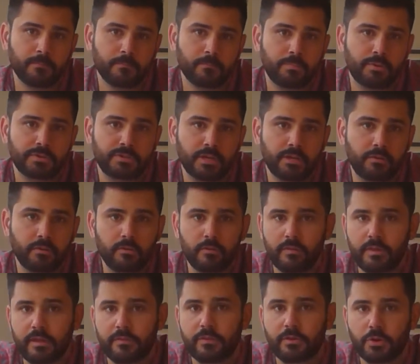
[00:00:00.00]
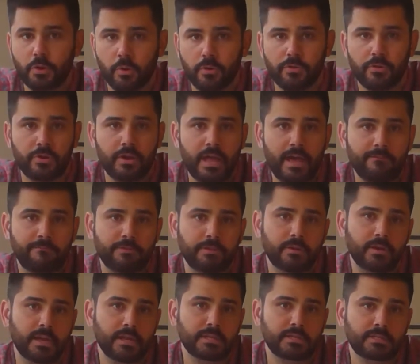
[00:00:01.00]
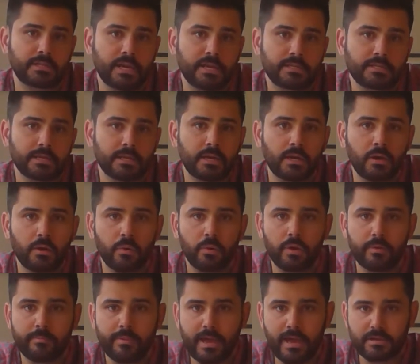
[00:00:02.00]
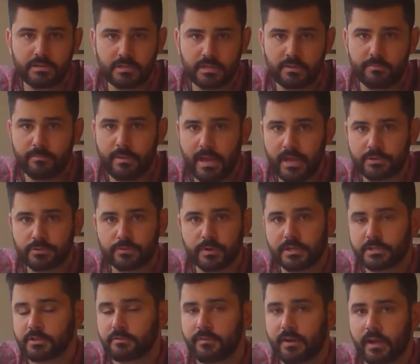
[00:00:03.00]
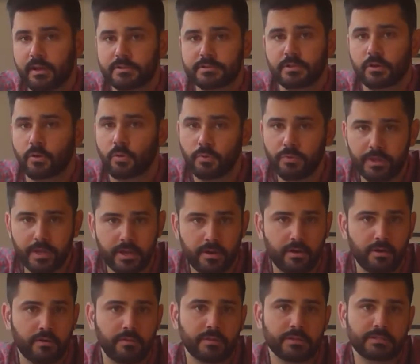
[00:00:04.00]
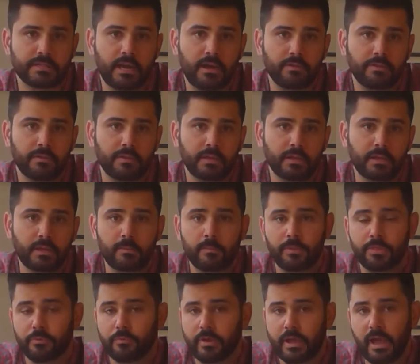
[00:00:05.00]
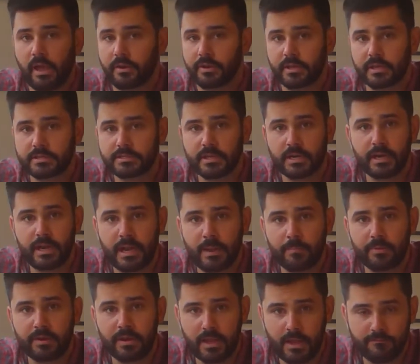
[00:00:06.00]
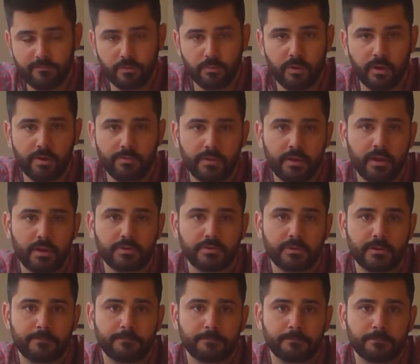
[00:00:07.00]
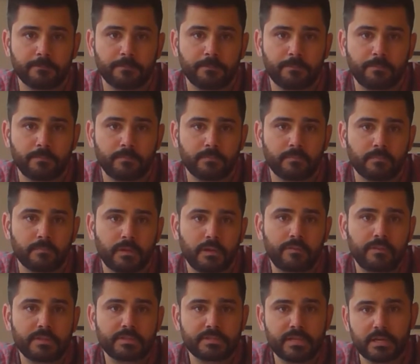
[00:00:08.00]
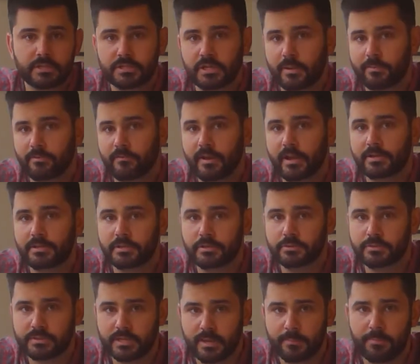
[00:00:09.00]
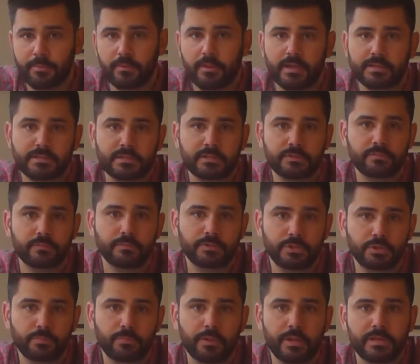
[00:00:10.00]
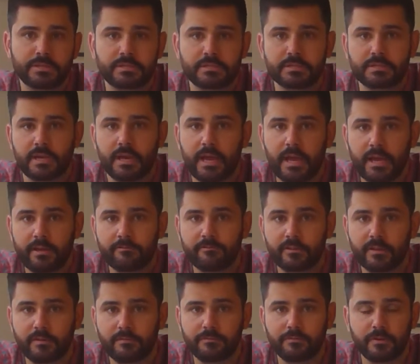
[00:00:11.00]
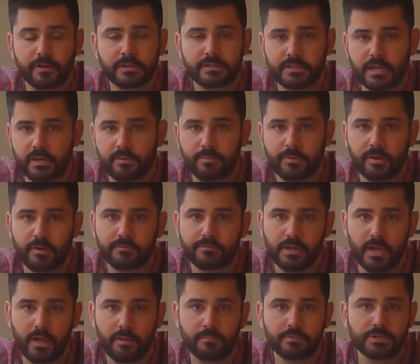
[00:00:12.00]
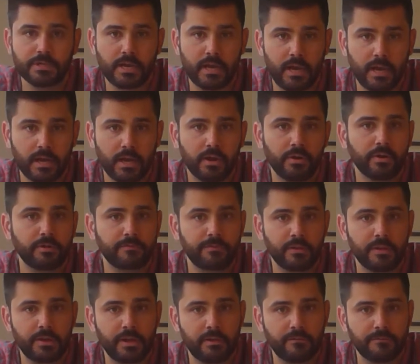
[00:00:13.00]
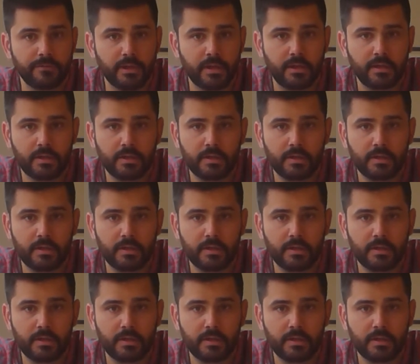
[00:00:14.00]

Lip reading: Particularly in the northern half of the United States, we imagine that mass racial violence only occurred in the South, but the reality is that it happened everywhere in the country. In this section, I provide two sample lessons from two places that I have lived for an extended period of time, Chicago and Philadelphia.